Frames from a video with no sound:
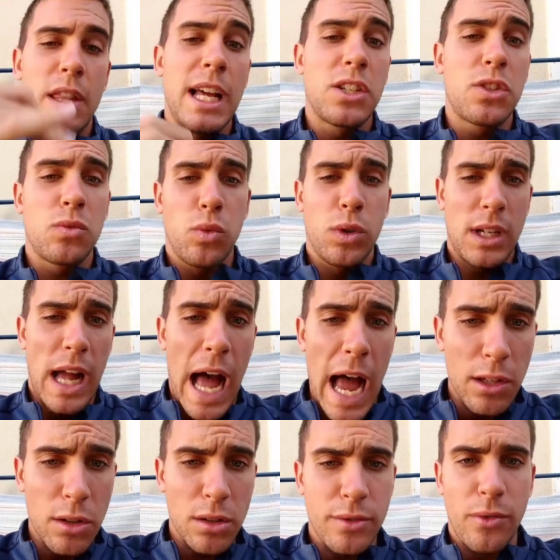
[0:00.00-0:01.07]
And that's what
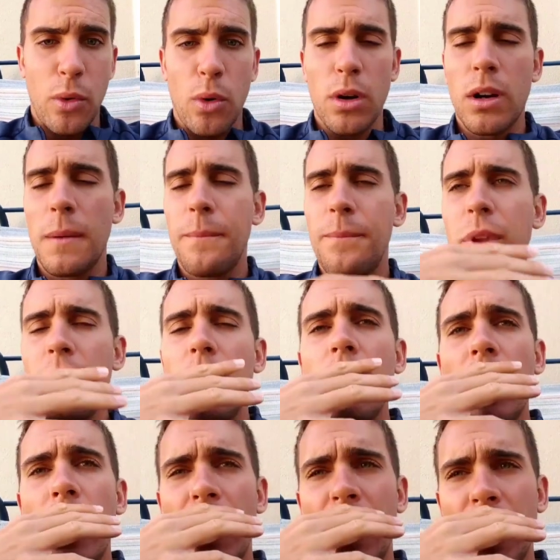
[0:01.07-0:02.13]
I look for.
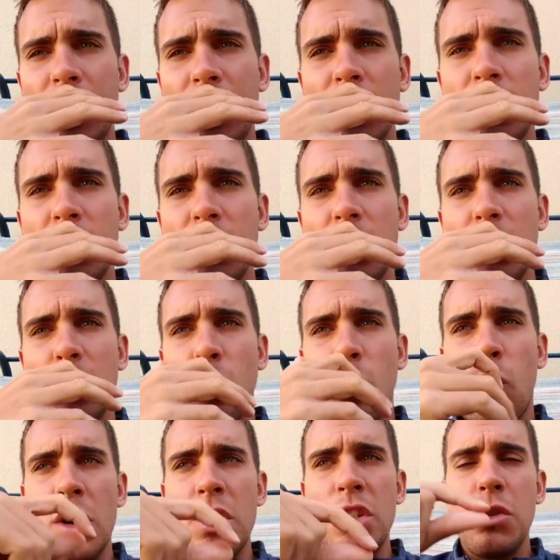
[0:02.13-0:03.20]
And
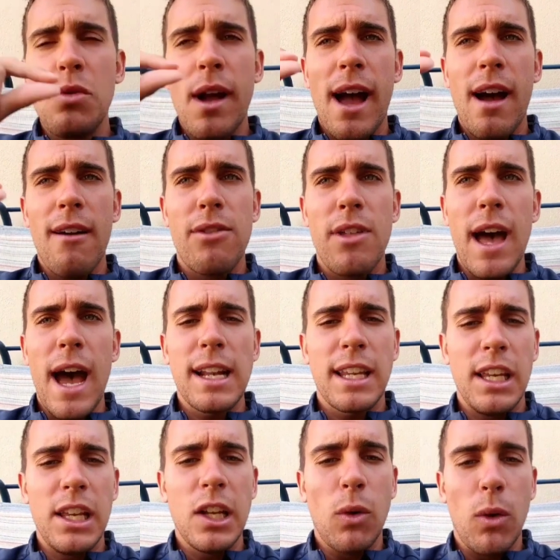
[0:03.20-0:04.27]
once you have
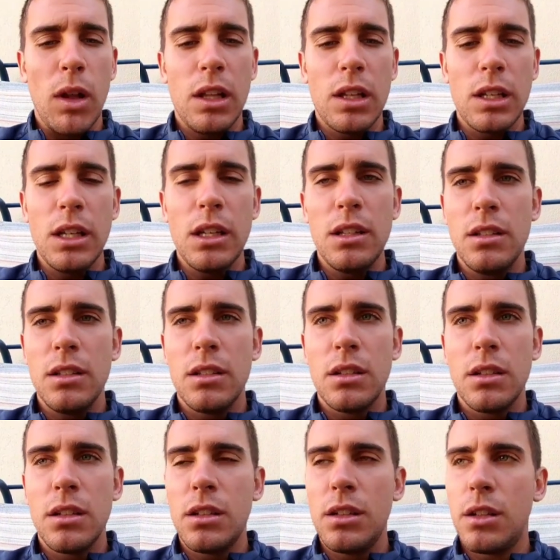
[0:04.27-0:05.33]
that key quality,
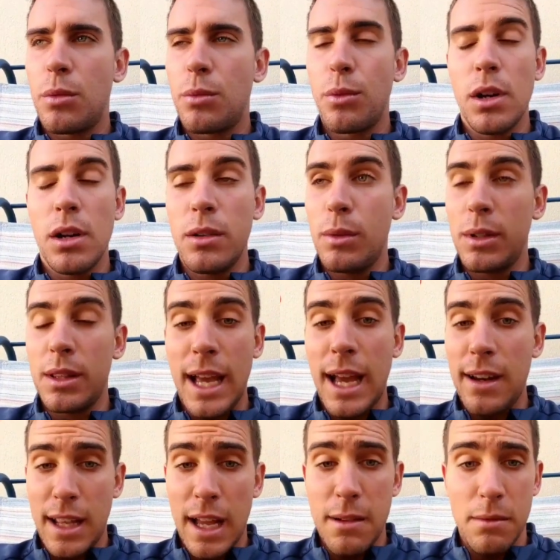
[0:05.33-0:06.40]
you know, with
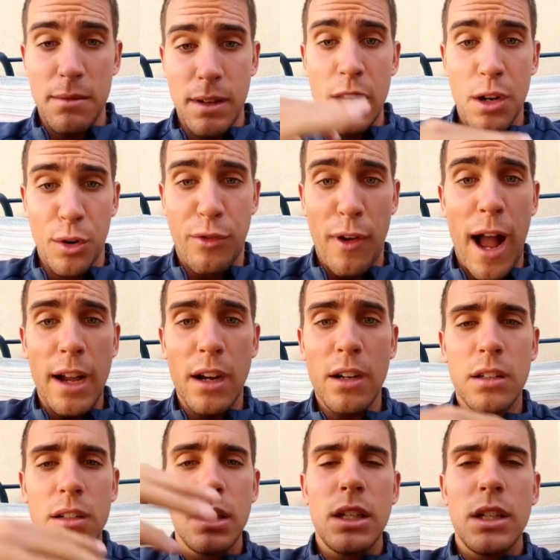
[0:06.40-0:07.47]
that inner
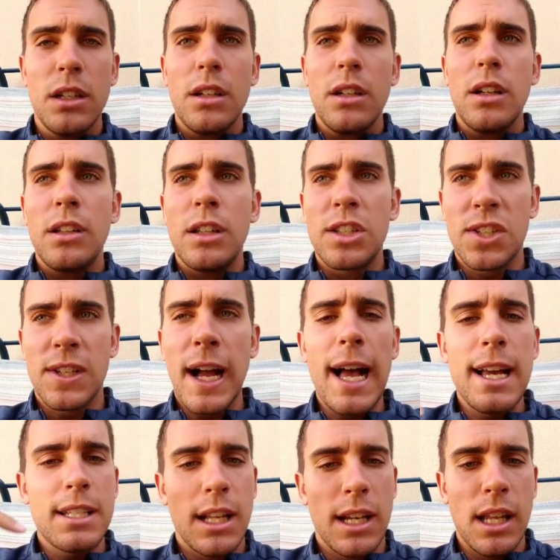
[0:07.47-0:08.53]
fire, the
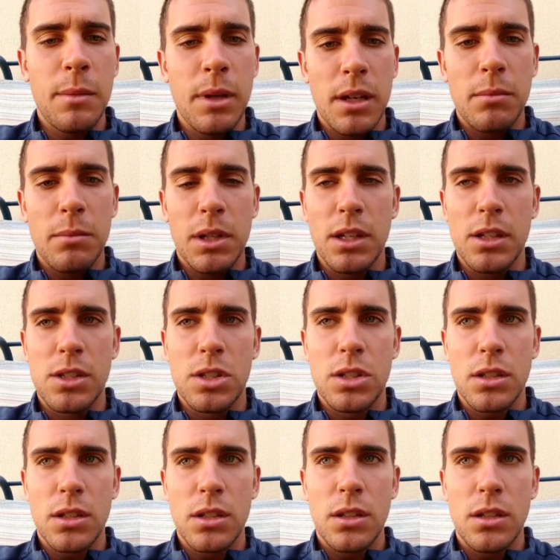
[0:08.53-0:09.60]
sky's the limit.
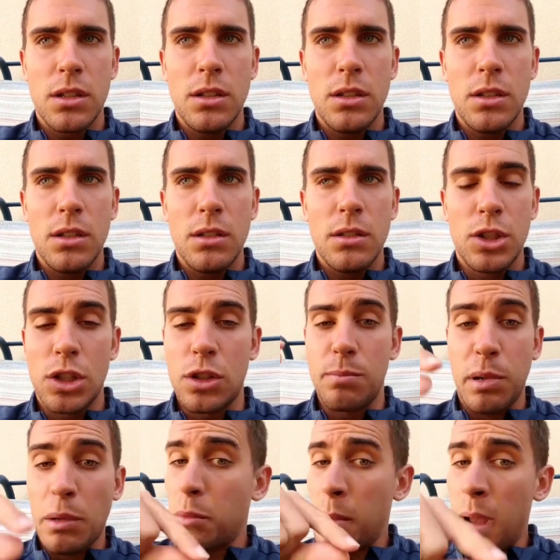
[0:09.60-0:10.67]

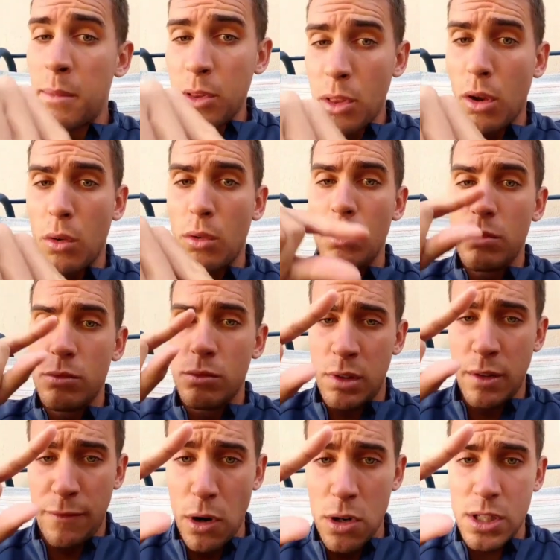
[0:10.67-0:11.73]
But remember though,
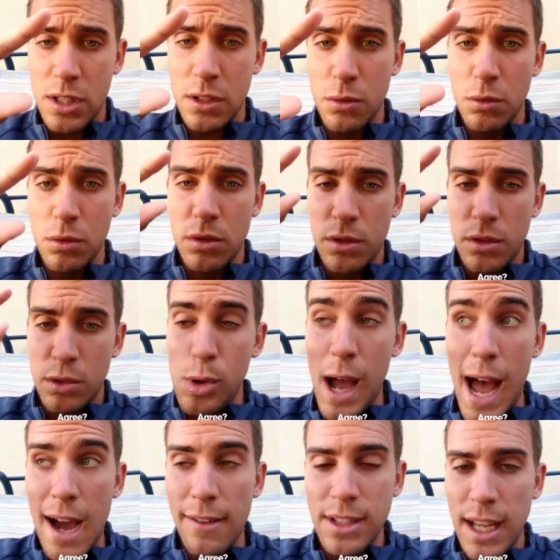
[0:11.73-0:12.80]
the first two, you
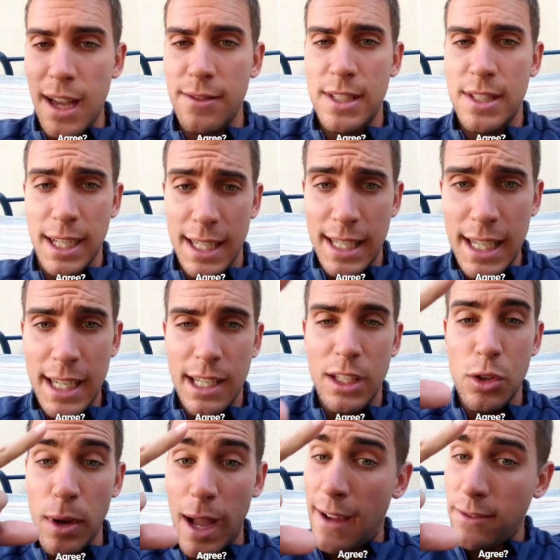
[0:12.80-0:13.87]
have to have technique,
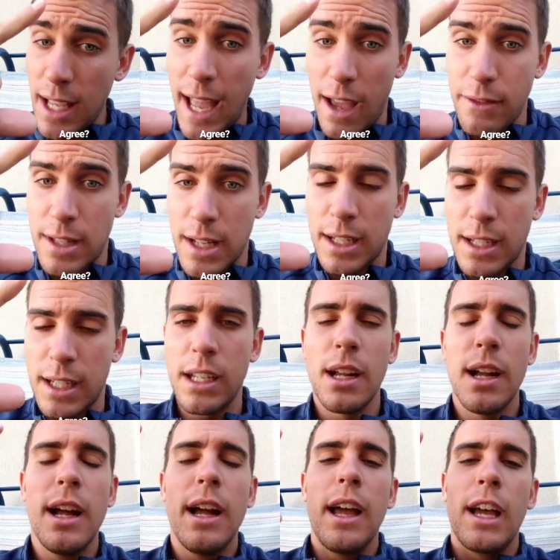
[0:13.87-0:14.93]
you have to have technique,
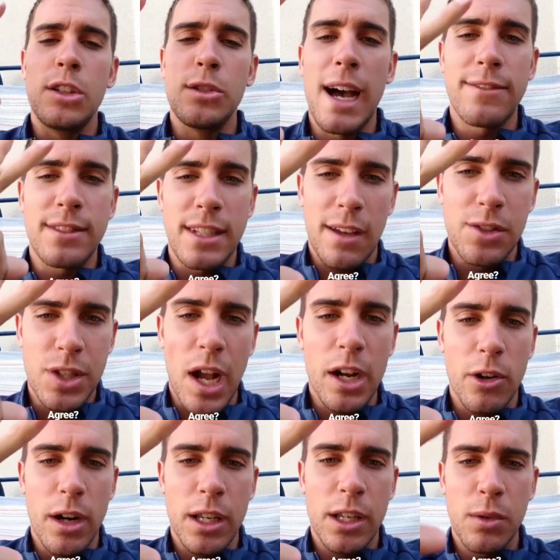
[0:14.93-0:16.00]
and you have to have
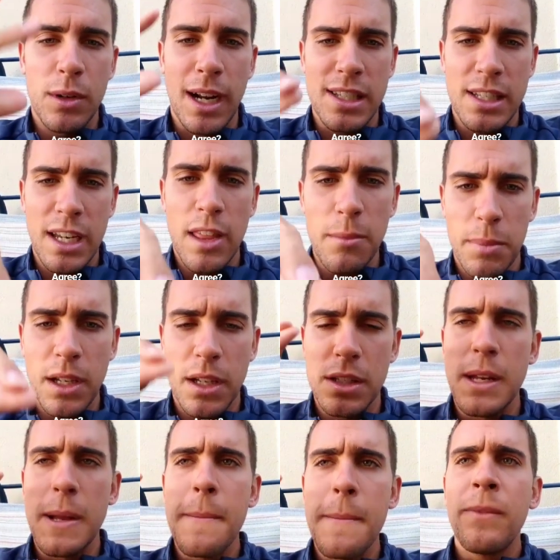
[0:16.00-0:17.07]
soccer IQ. And I said it
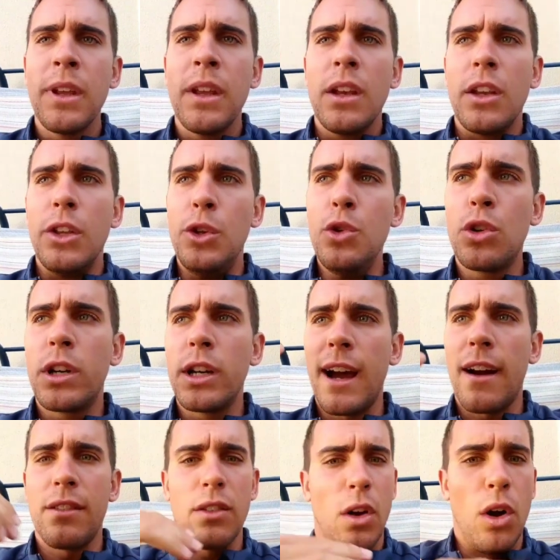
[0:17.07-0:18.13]
because you could
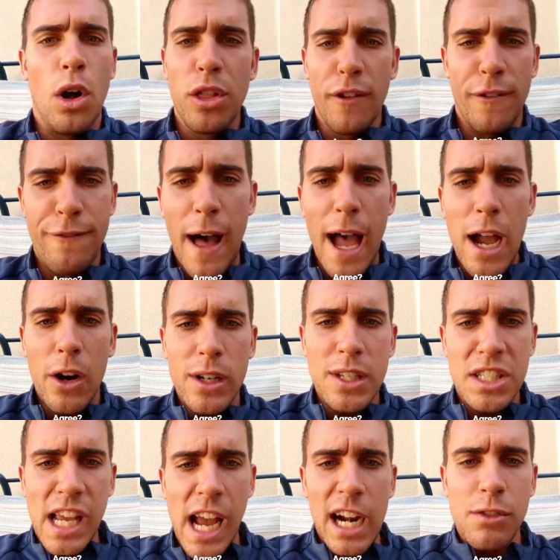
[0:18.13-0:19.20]
have all the fire
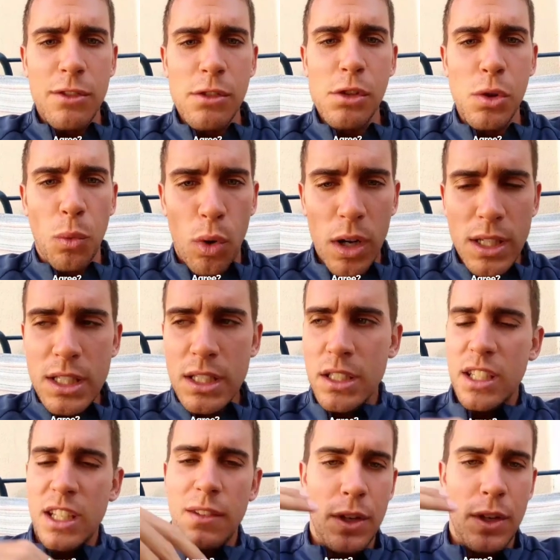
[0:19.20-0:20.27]
inside of you
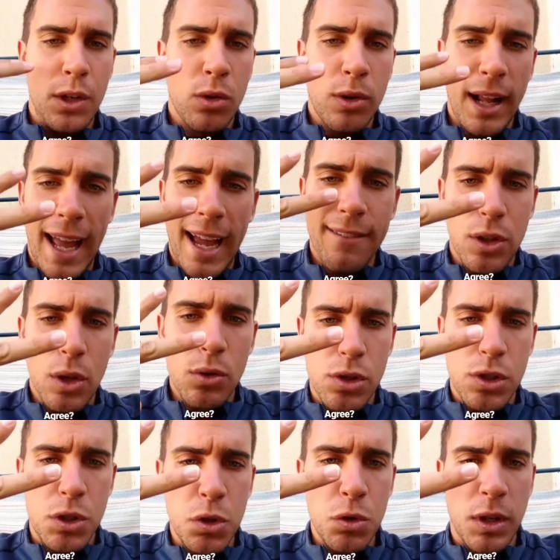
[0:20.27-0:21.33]
want. If you don't have
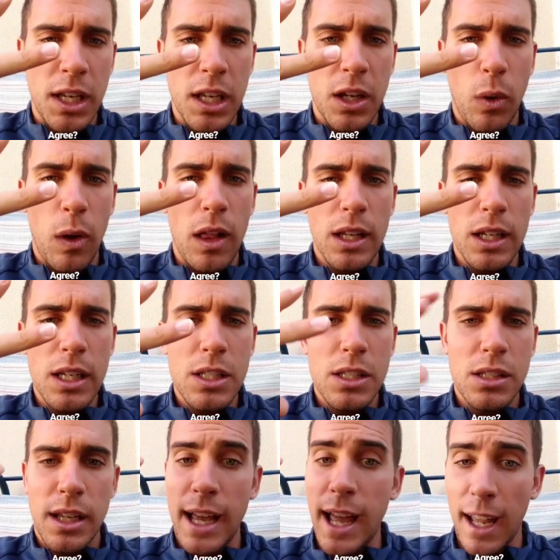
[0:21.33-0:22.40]
those two key
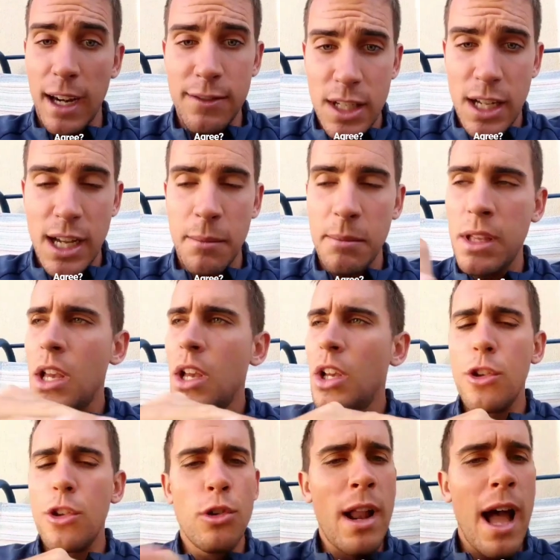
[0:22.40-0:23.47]
qualities ahead of time,
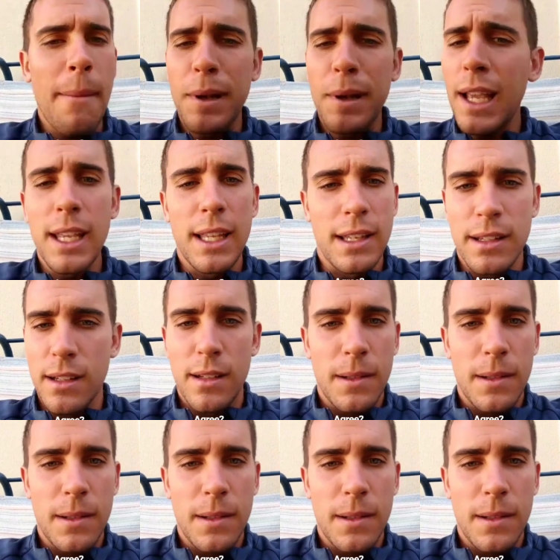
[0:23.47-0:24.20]
you're not playing.